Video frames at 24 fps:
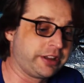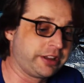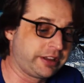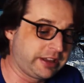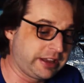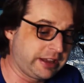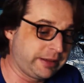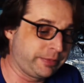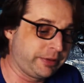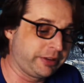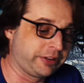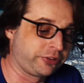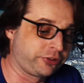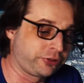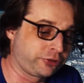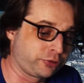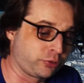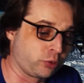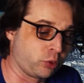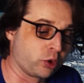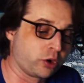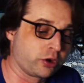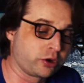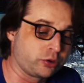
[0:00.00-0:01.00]
to keep
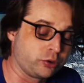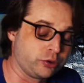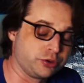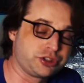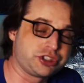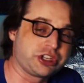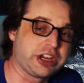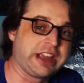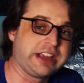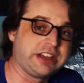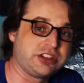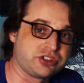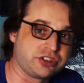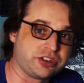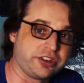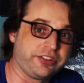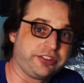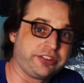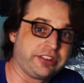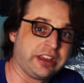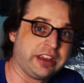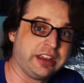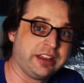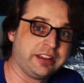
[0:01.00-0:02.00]
historical
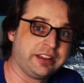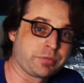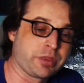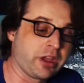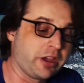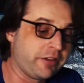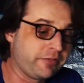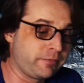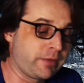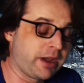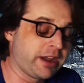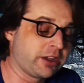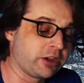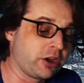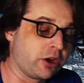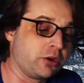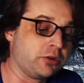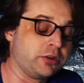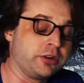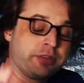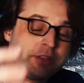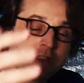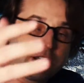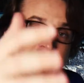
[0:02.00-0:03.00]
changes of my
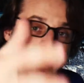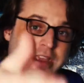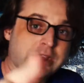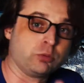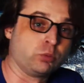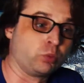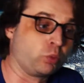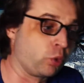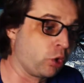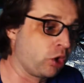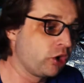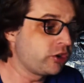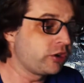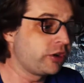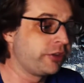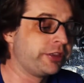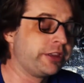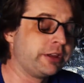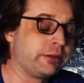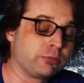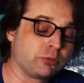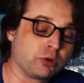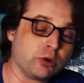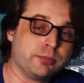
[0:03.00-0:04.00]
code and that I can work on
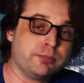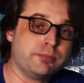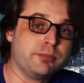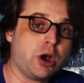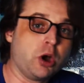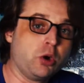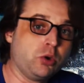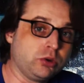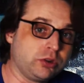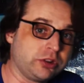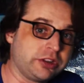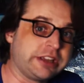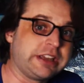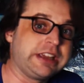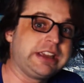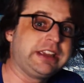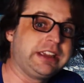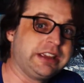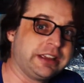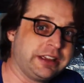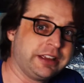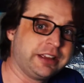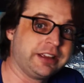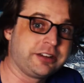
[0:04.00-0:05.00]
them
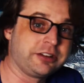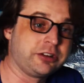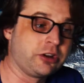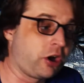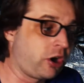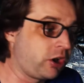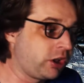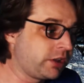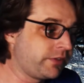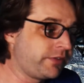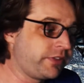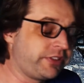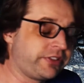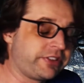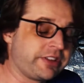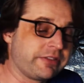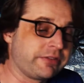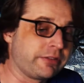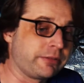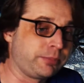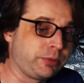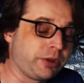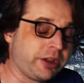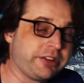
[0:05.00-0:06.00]
remotely in all of these
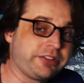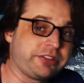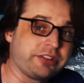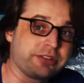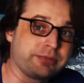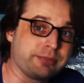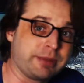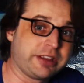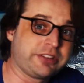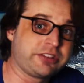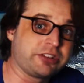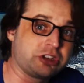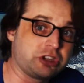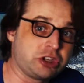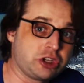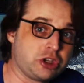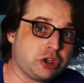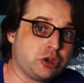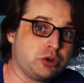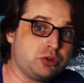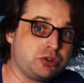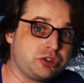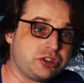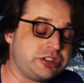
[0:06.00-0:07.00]
different places makes a
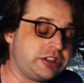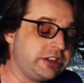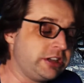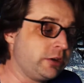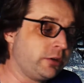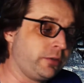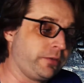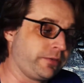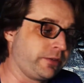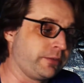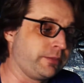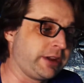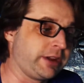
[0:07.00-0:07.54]
huge deal for